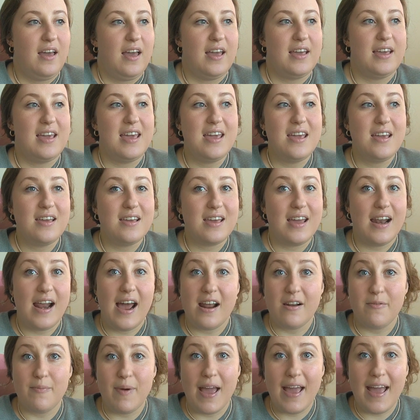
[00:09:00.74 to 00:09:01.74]
I can't get
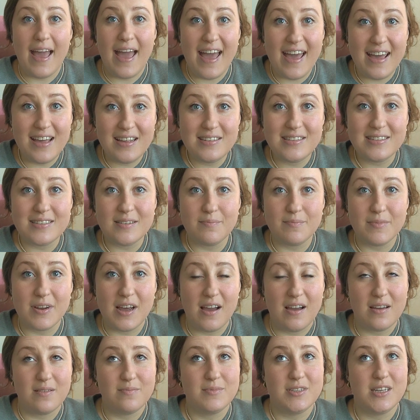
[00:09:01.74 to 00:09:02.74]
out of my head
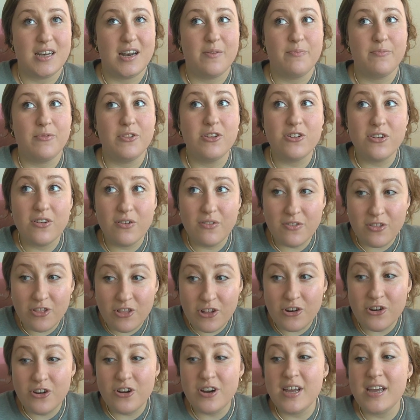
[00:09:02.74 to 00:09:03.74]
sometimes and I'm lear-
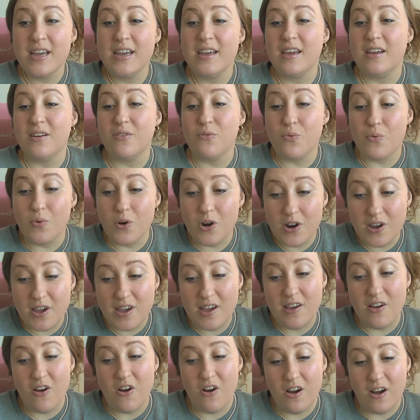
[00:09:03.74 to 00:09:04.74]
learning and
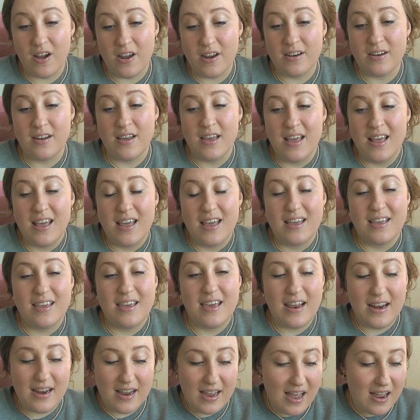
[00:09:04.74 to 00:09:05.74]
working on
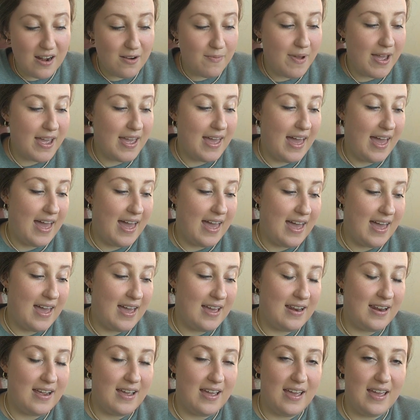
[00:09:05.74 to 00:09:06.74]
getting out of my
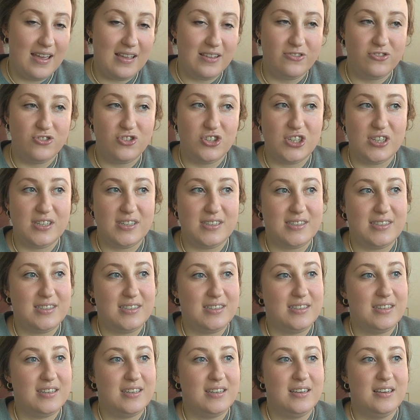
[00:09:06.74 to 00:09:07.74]
head and
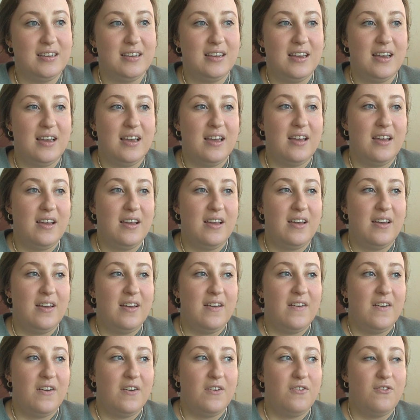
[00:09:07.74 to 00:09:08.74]
just
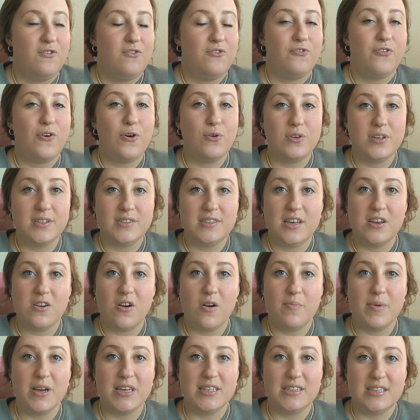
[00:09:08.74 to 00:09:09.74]
focusing
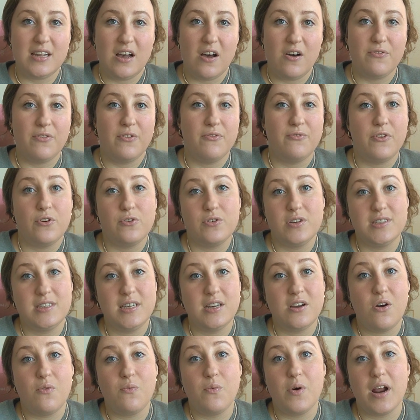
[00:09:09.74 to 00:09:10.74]
on myself and
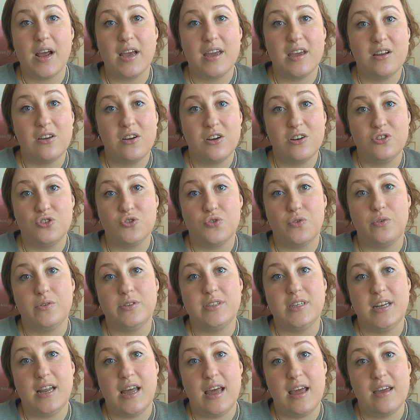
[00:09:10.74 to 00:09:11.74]
focusing on what I can control
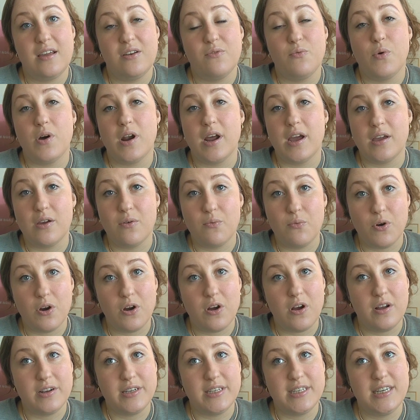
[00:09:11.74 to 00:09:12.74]
today and what I can
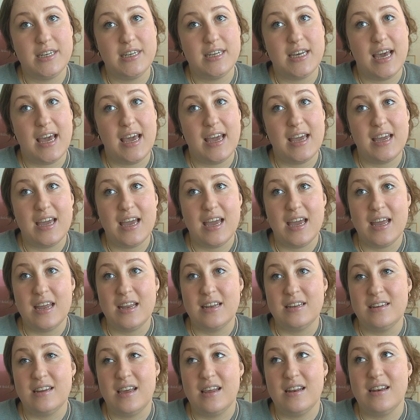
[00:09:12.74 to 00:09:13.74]
work on today
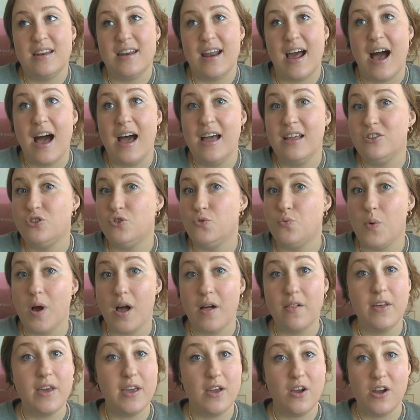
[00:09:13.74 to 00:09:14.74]
and not
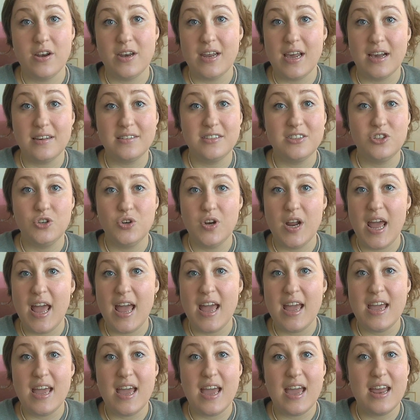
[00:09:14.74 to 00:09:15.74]
dwelling on
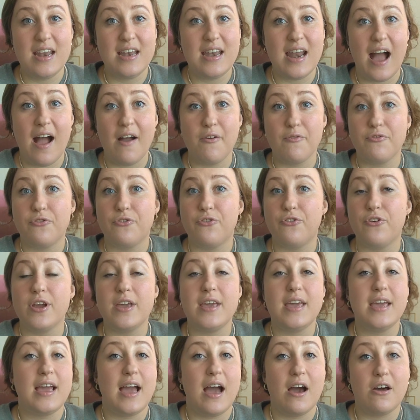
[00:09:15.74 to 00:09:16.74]
yesterday and not
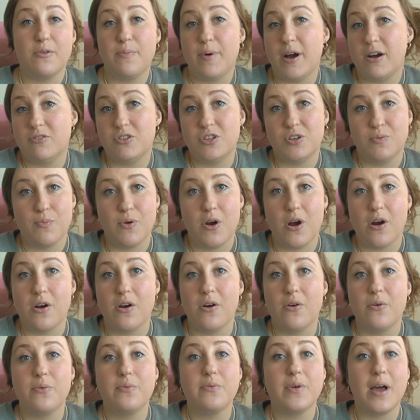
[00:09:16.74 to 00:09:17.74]
freaking out about
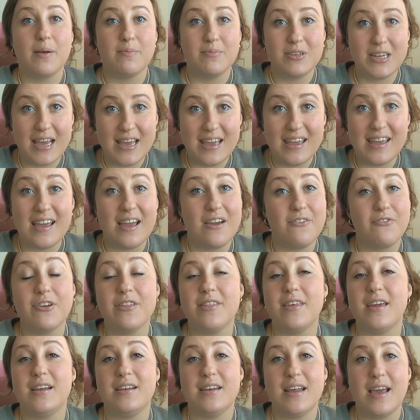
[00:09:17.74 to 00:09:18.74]
tomorrow. I'm taking
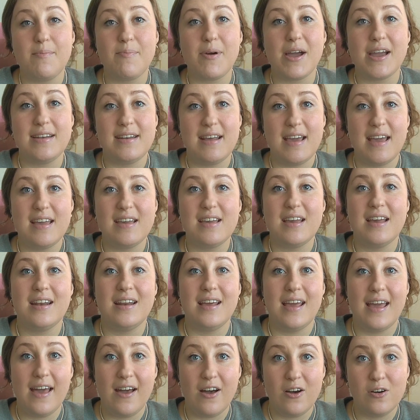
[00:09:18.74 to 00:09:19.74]
everything day by day and
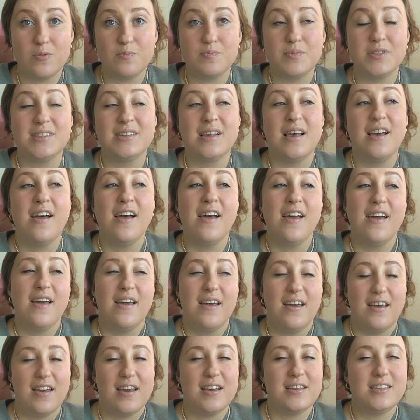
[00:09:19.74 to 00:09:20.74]
it helps.
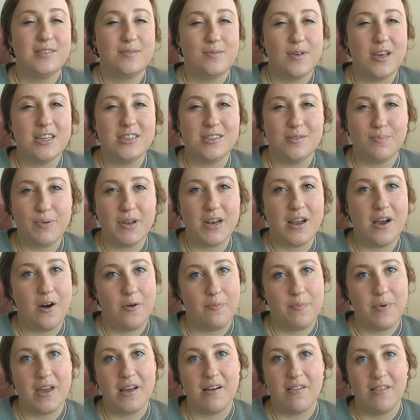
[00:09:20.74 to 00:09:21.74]
It's it's been
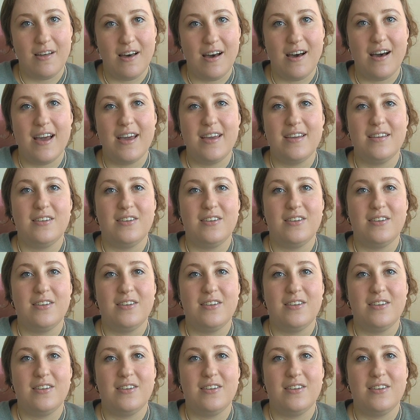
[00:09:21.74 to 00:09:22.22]
helping a lot.